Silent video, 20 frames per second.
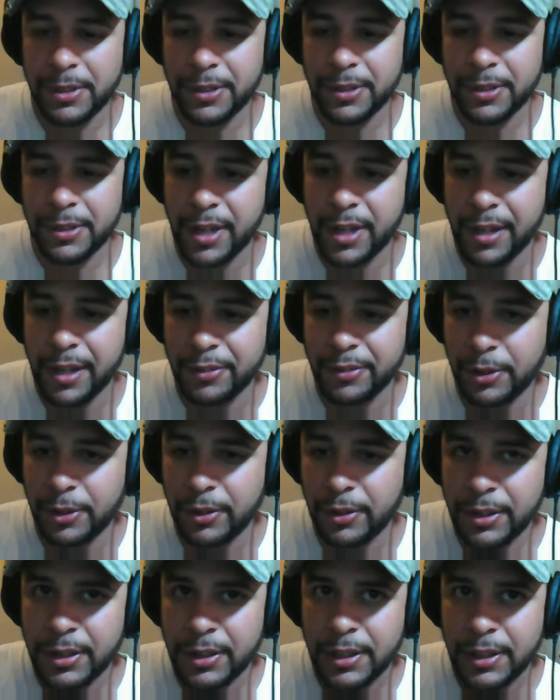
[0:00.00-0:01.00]
the
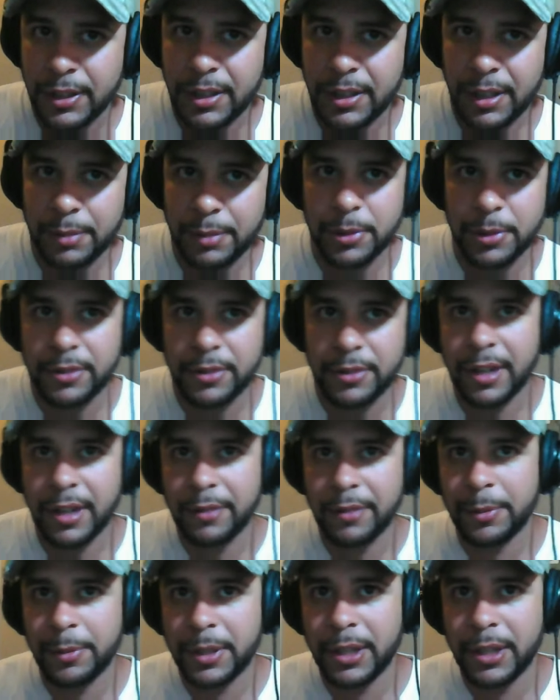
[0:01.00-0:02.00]
travel. I'm sure the
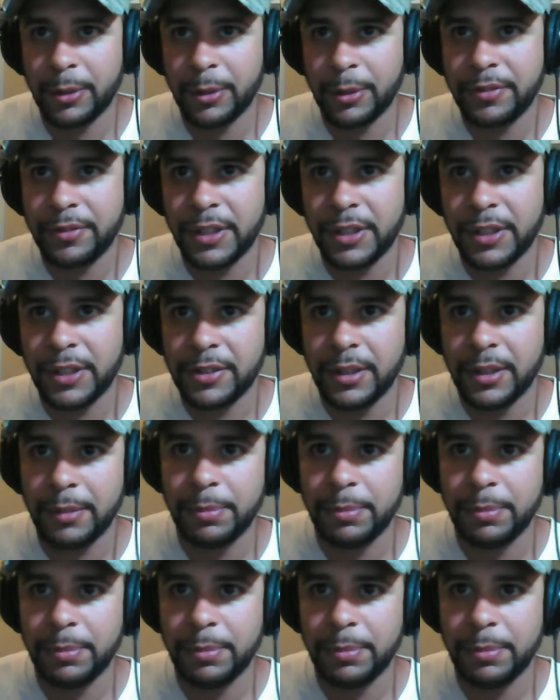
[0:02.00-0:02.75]
travel will get old eventually,